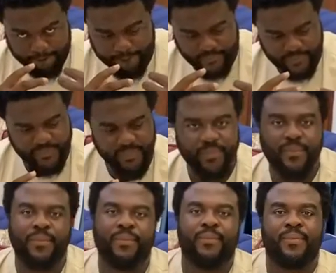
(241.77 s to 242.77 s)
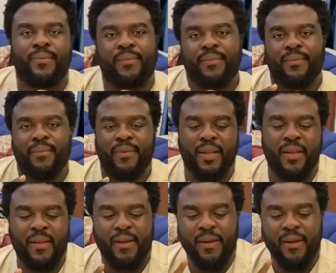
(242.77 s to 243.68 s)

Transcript: Nobody speaks.